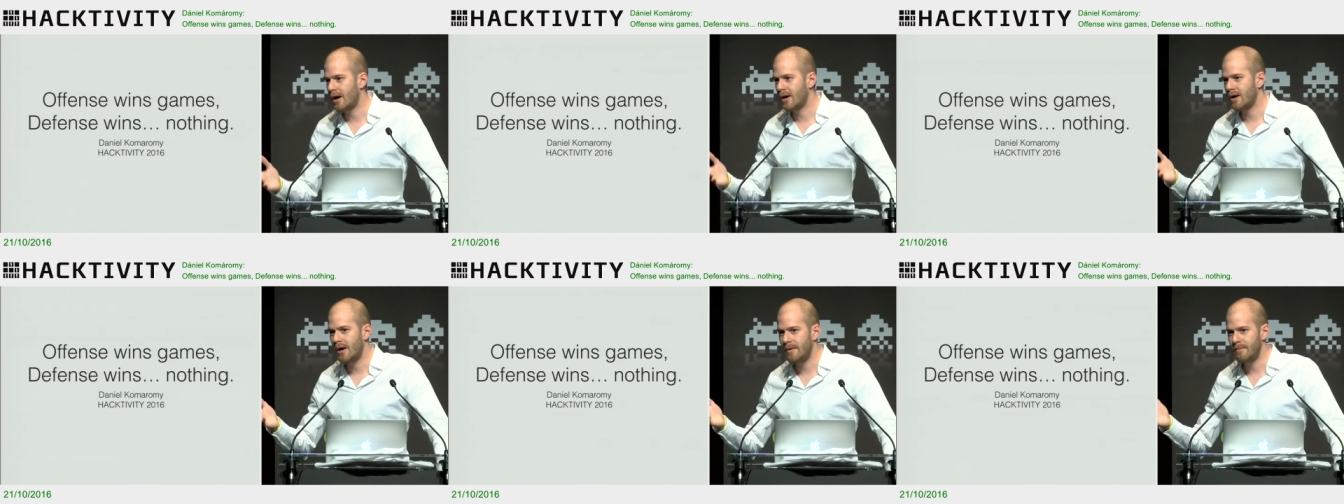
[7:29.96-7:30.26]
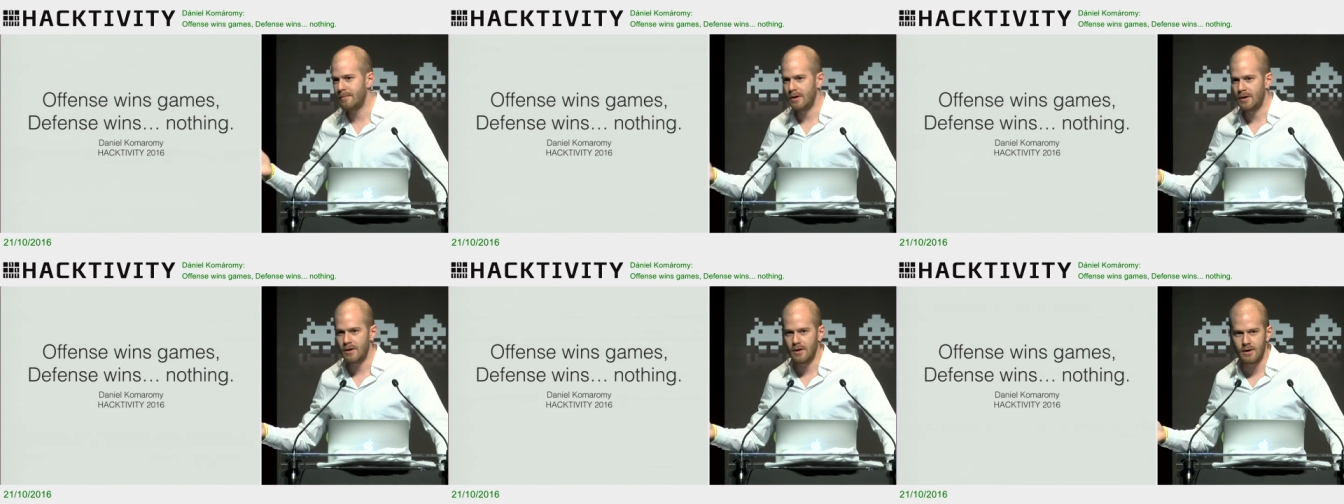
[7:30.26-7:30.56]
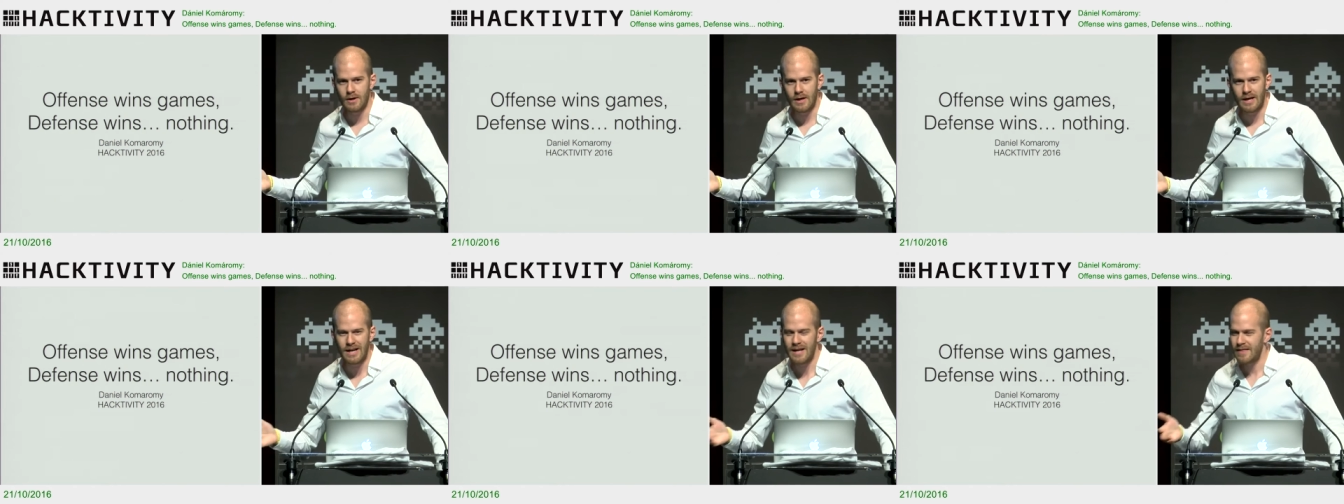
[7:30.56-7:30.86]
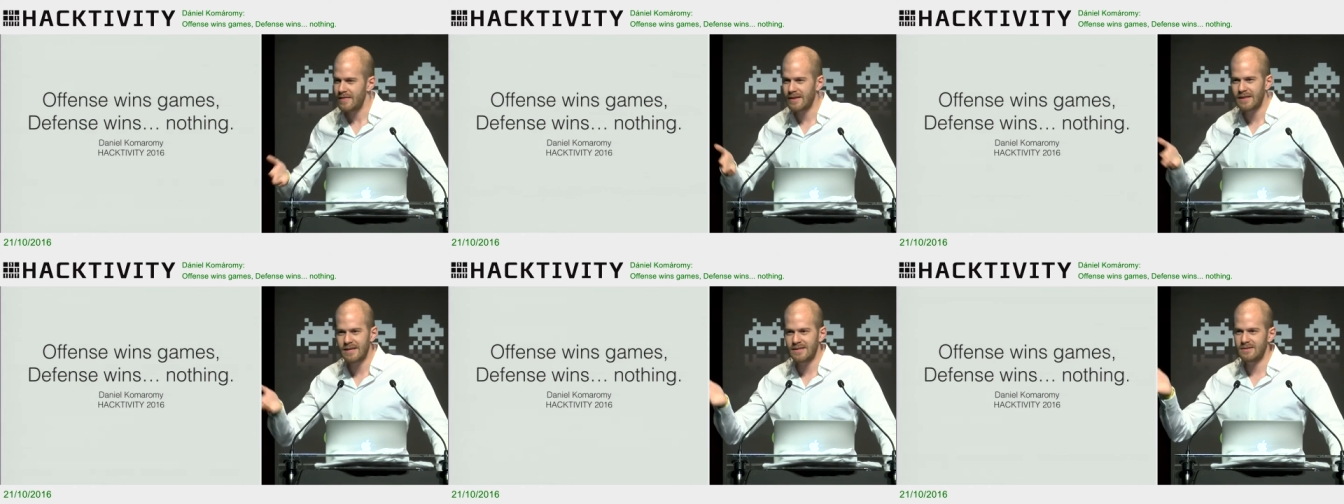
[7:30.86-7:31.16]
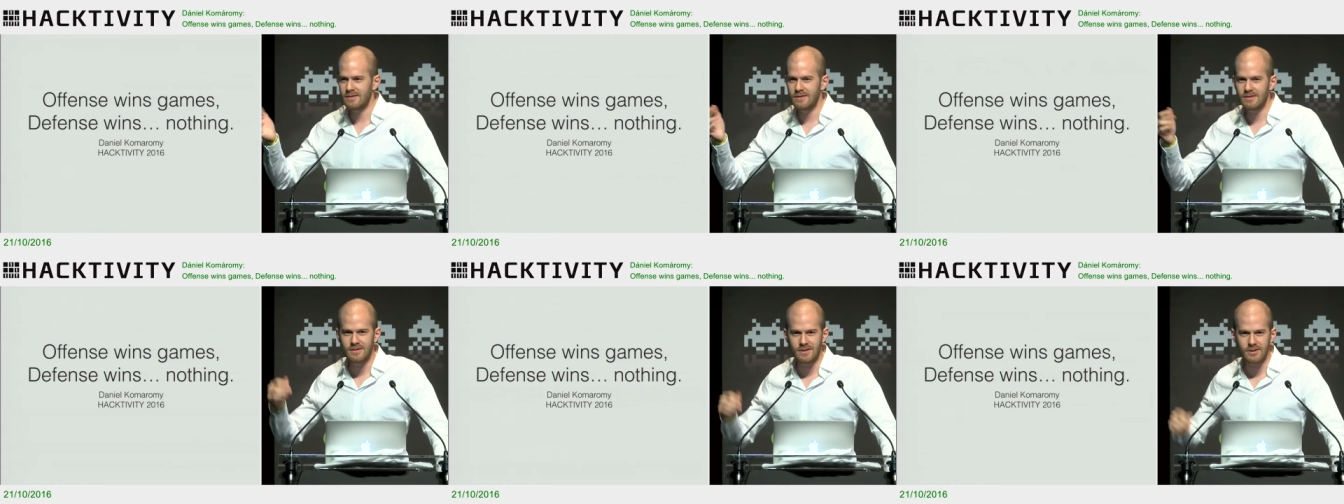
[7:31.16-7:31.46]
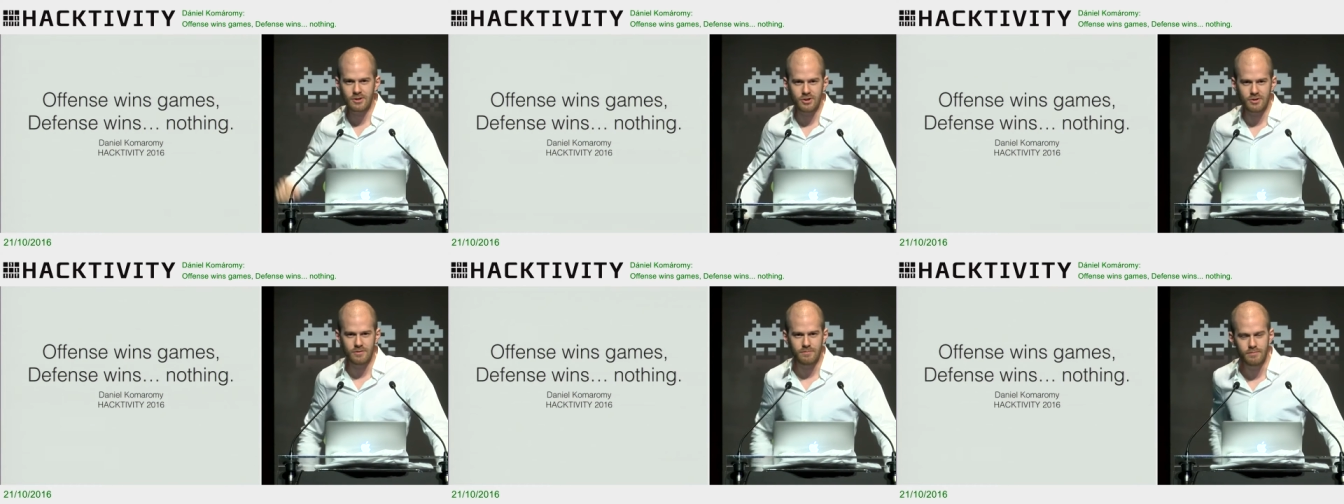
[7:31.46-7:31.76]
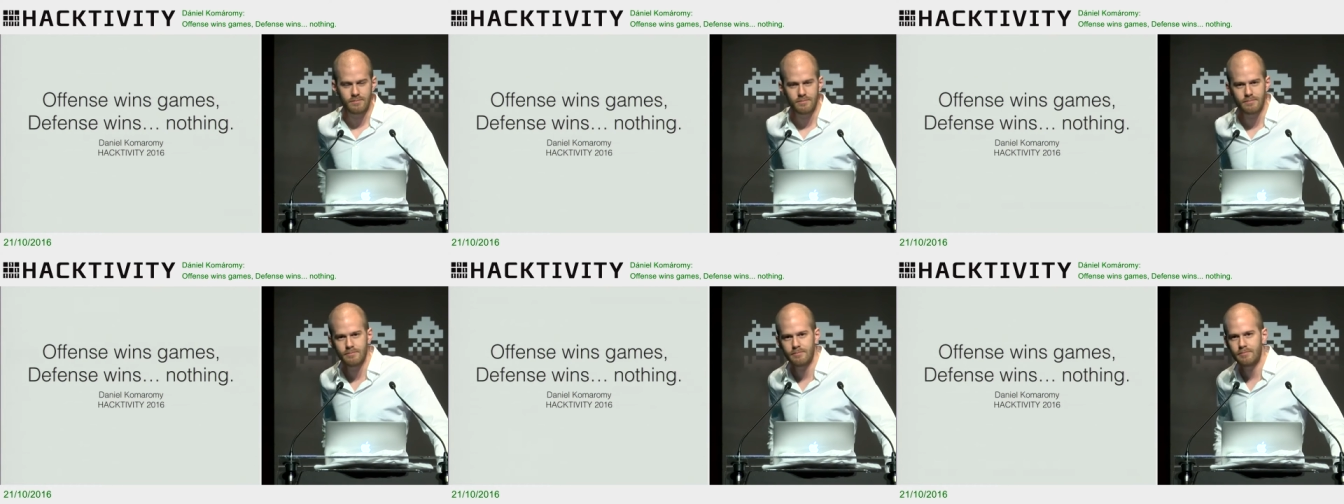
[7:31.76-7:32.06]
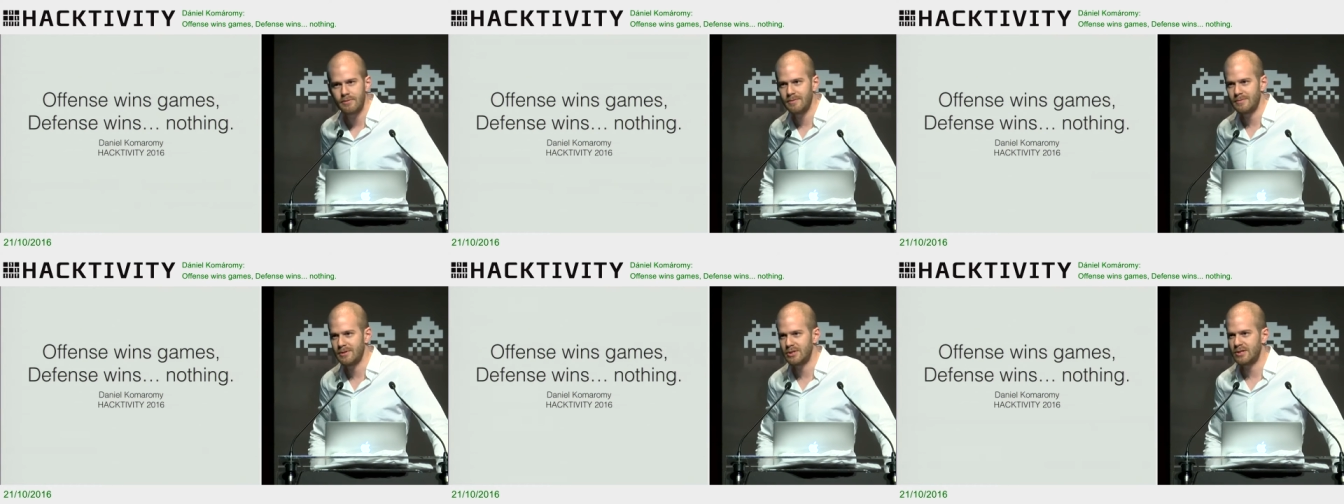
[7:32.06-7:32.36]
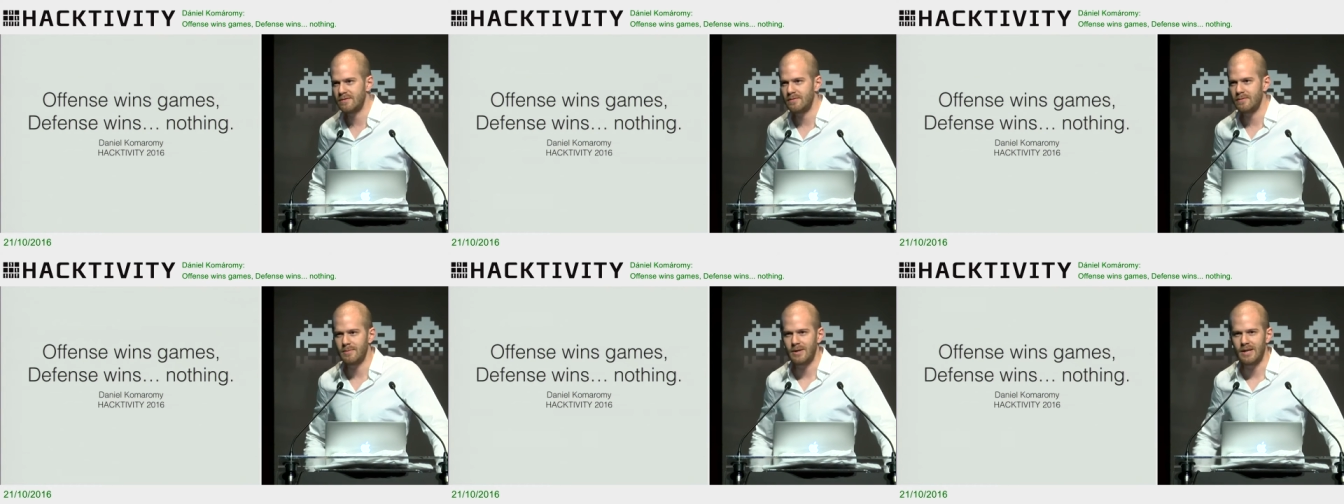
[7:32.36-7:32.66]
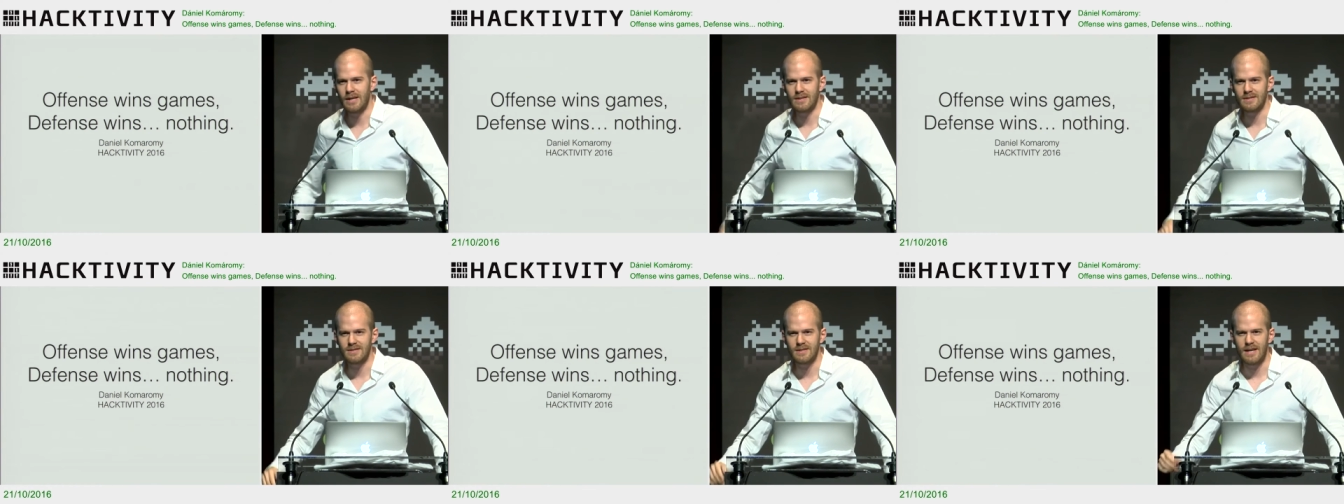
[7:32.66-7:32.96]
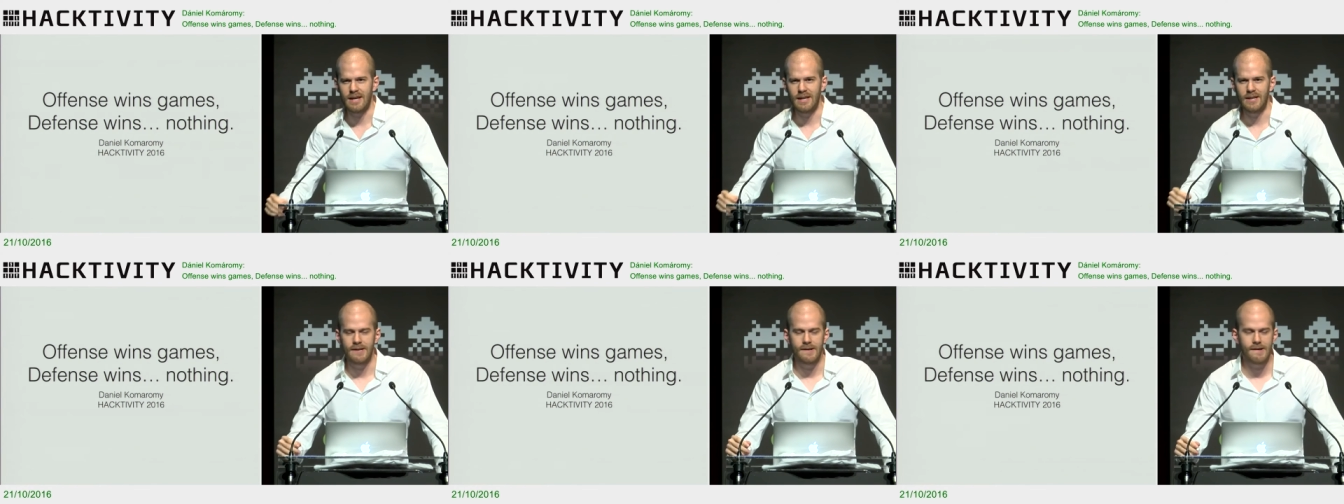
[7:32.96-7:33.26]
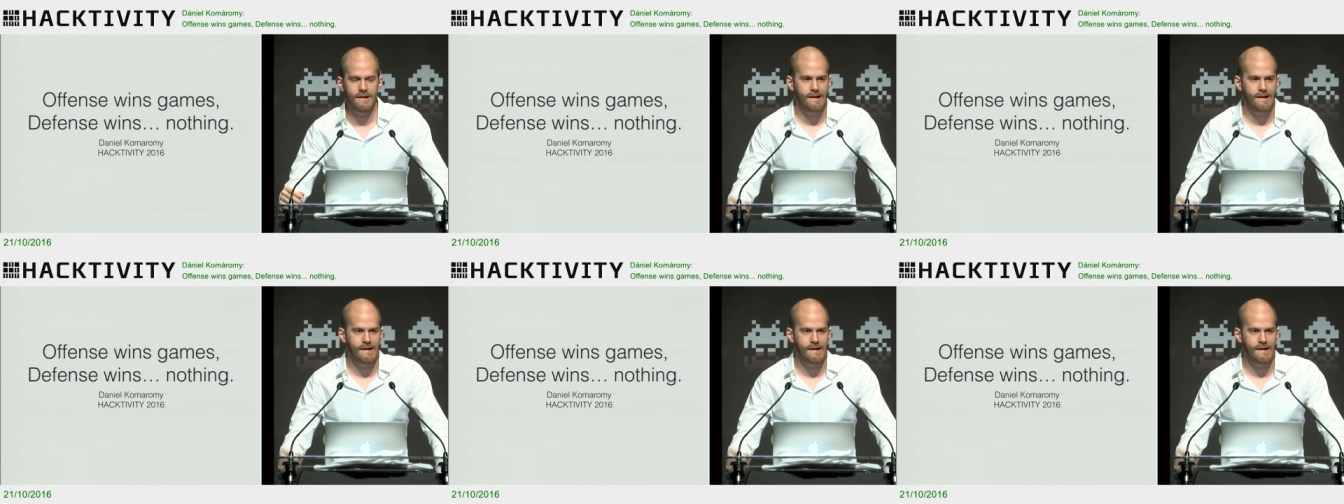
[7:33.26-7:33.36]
come, and I think that's a discussion pretty much everybody has had.